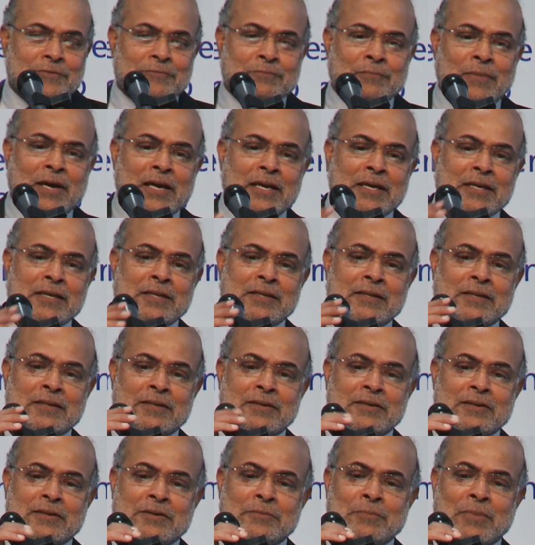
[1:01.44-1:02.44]
of my
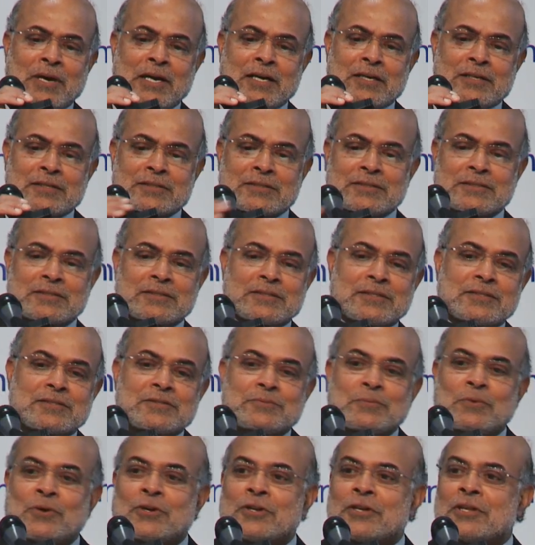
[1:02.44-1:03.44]
remarks
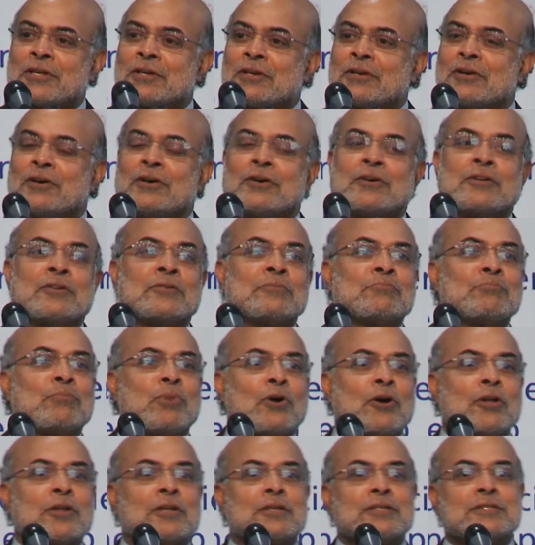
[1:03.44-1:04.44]
this morning on
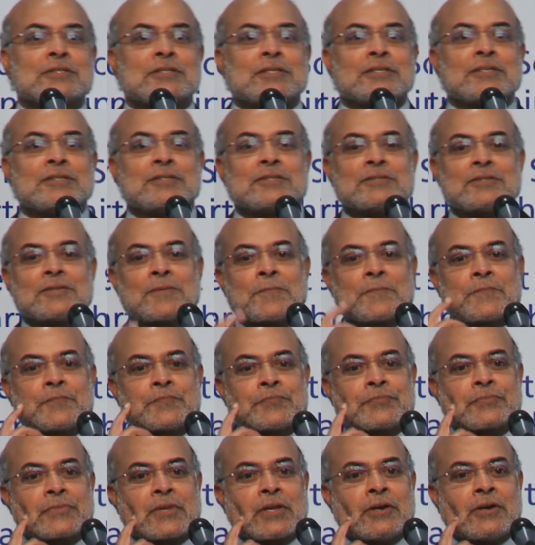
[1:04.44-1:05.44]
policies,
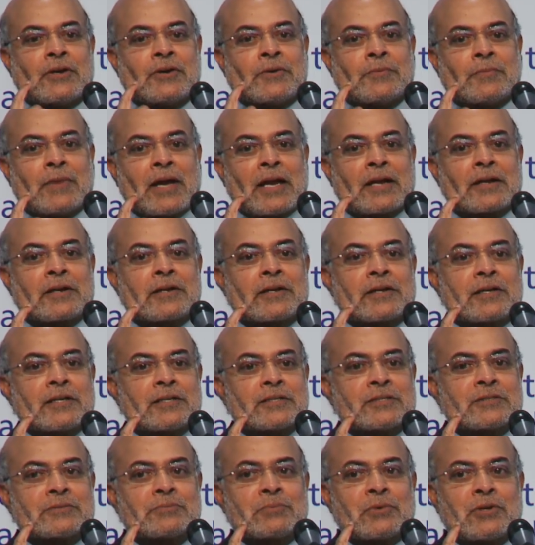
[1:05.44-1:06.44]
um,
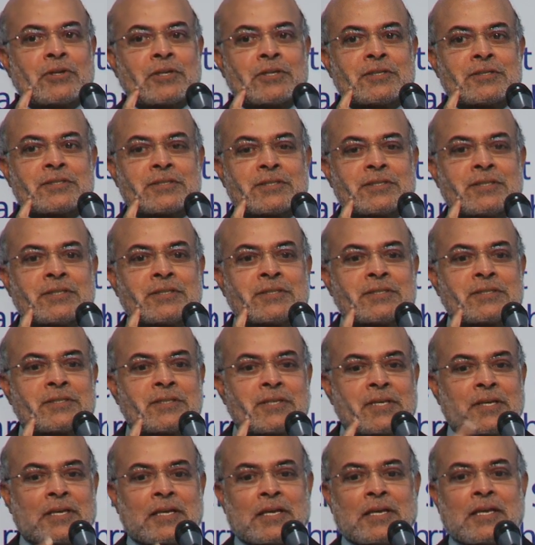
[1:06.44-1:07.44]
agriculture policies,
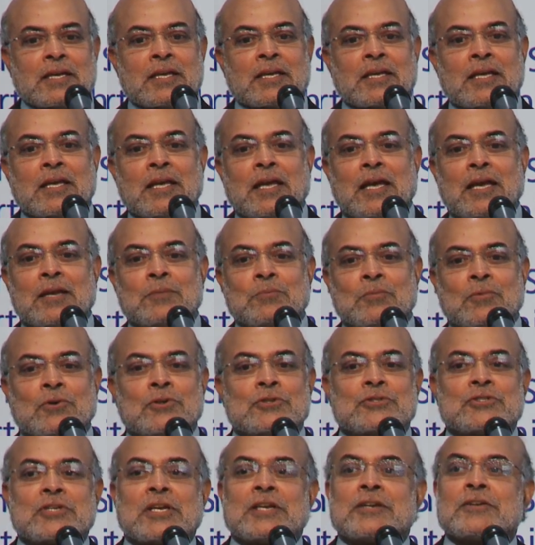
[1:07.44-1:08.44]
and
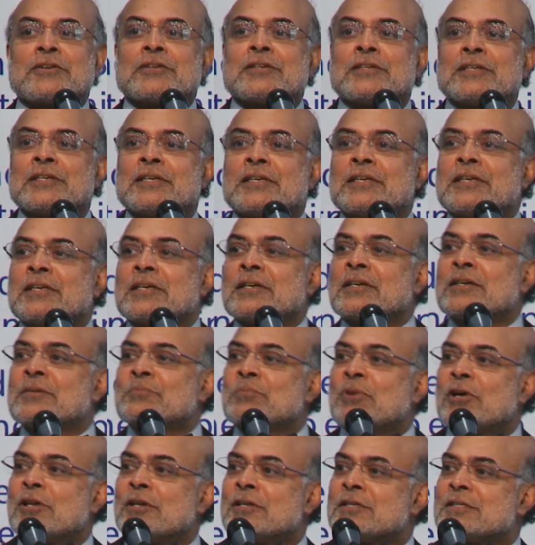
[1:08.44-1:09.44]
more generally a
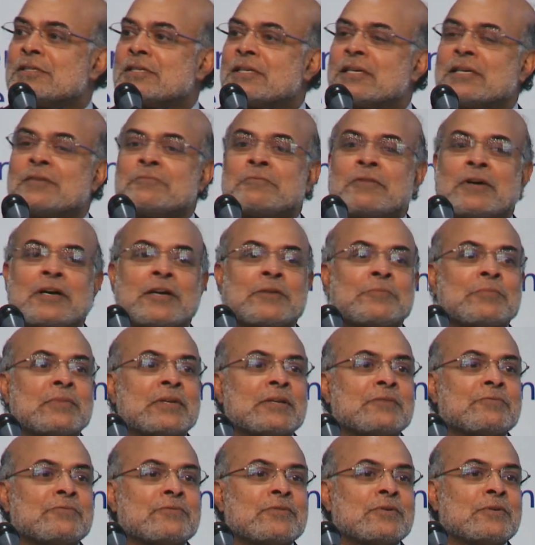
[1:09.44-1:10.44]
policy
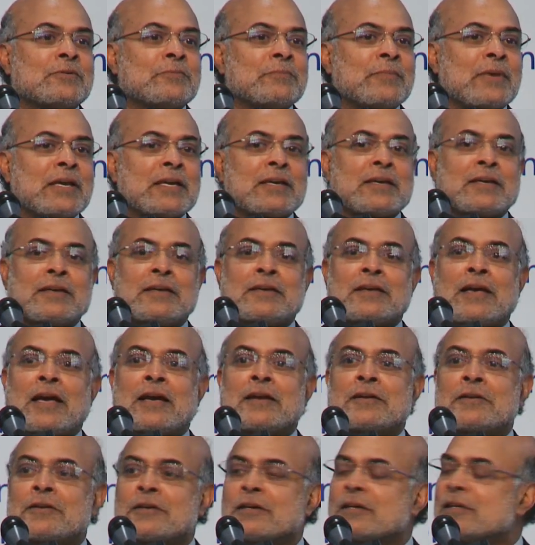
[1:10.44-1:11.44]
environment for making
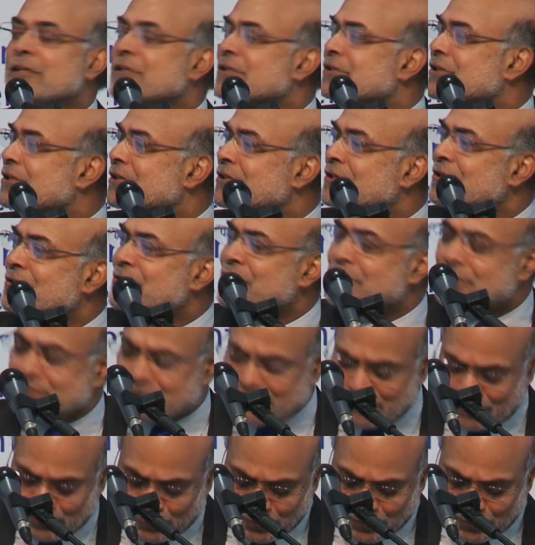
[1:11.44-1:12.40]
agriculture and nutrition